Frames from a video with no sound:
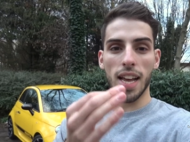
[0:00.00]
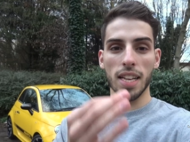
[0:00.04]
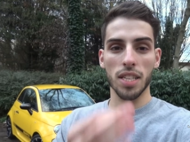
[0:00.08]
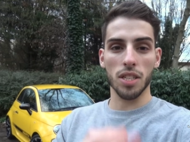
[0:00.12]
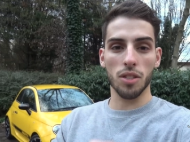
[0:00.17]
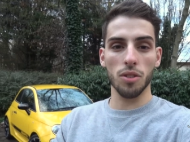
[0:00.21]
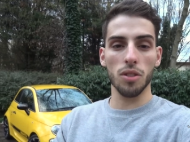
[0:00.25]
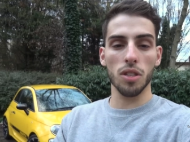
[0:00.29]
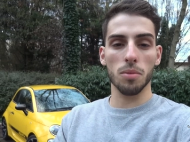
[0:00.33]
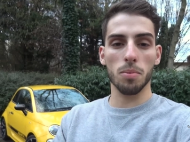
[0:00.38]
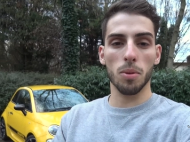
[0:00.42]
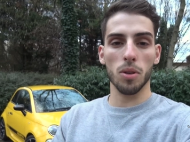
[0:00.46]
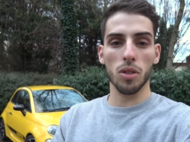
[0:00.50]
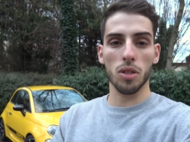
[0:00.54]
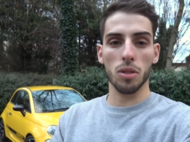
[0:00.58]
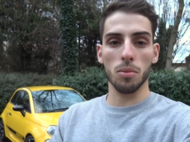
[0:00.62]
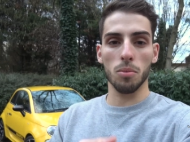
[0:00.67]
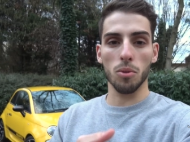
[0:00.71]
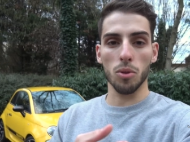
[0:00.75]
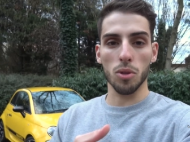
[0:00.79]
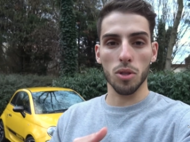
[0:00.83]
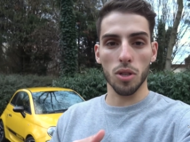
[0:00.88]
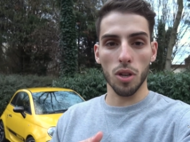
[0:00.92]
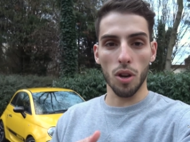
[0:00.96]
as soon as
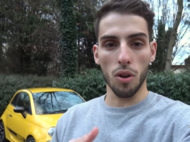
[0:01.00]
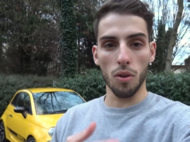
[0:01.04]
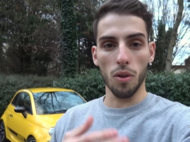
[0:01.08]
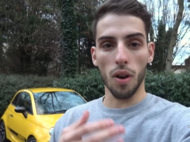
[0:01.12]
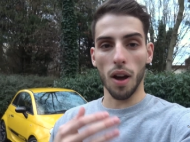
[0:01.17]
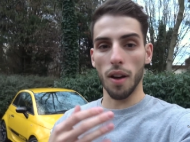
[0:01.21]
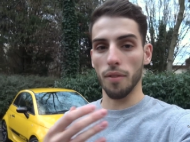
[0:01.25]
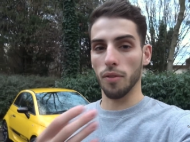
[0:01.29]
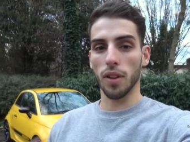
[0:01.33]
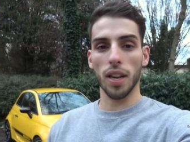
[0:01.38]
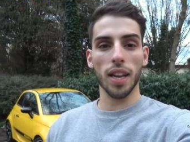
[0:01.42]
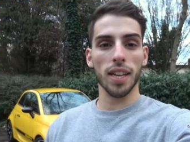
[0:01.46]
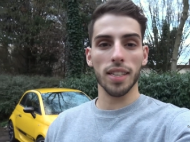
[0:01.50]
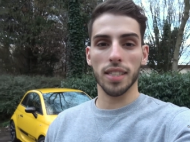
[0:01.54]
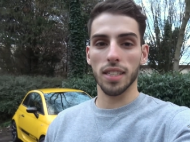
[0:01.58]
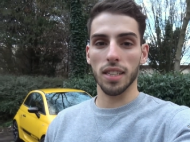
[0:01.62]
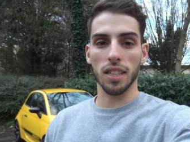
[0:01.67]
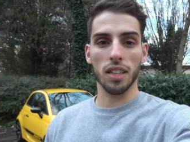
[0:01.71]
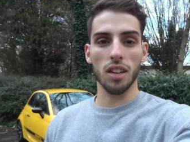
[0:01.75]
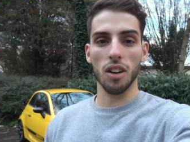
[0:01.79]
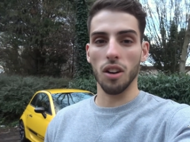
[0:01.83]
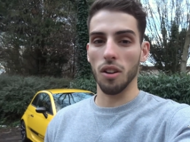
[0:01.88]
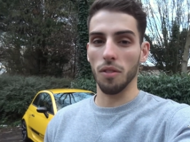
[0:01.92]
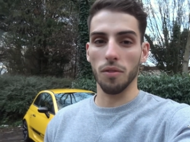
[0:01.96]
possible. So I've
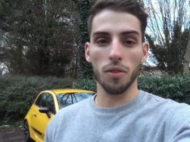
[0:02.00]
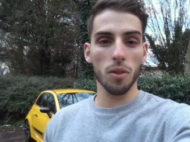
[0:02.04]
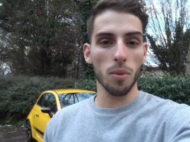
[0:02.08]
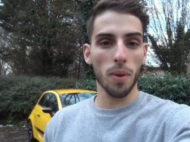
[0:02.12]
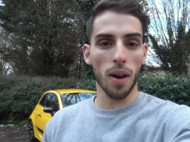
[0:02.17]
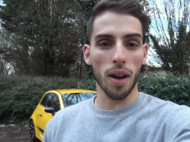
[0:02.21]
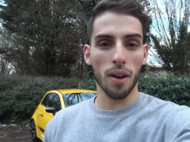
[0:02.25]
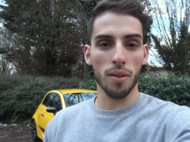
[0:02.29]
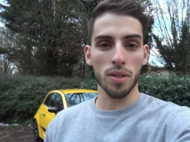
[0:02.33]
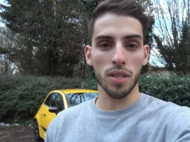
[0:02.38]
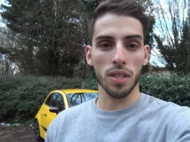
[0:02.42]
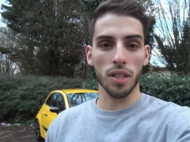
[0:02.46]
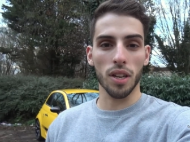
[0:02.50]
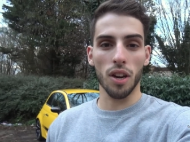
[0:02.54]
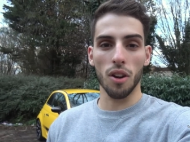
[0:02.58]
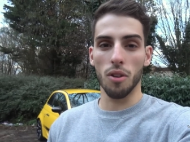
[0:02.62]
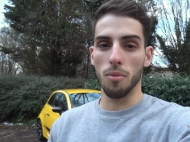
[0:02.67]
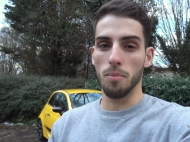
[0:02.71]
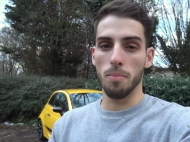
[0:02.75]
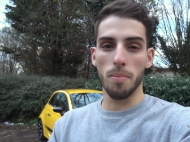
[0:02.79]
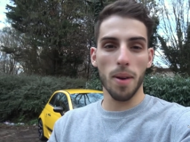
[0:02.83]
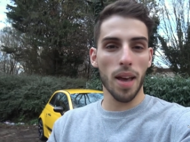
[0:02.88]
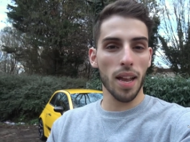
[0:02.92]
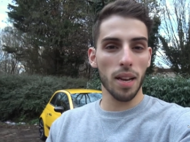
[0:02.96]
collected the car a few hours
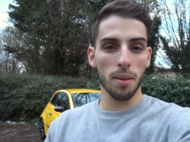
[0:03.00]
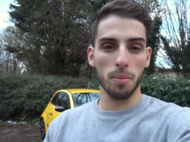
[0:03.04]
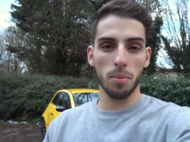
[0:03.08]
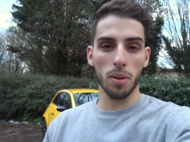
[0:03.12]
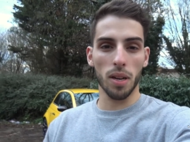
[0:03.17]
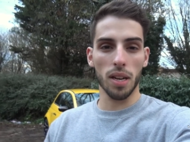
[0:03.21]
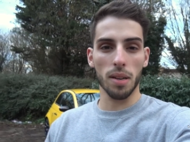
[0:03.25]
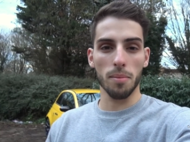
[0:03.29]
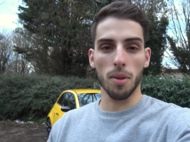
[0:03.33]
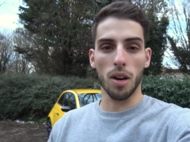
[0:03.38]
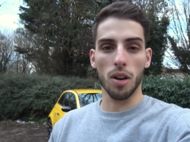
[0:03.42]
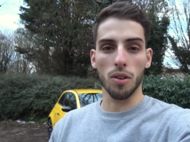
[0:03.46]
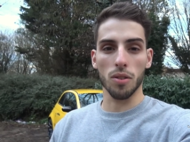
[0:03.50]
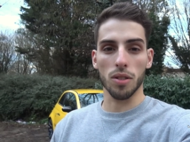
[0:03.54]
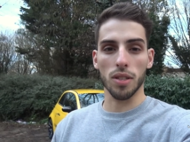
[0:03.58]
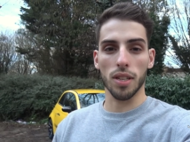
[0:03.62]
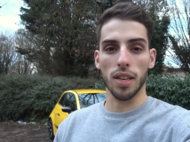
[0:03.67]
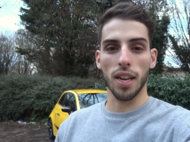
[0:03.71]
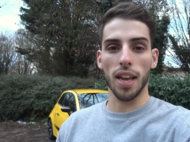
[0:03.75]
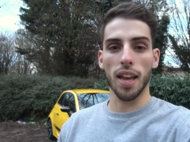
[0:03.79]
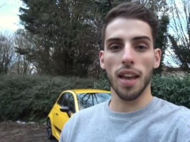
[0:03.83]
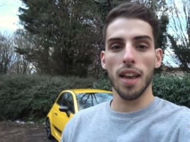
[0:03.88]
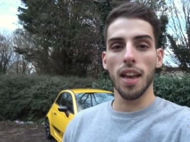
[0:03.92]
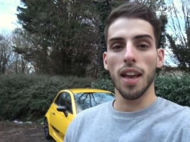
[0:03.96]
ago, barely put any miles
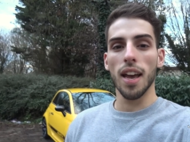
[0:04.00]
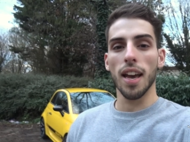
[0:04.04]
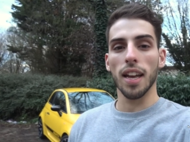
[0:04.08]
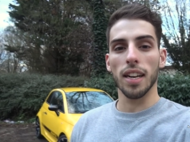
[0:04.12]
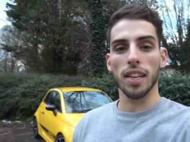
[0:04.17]
on it,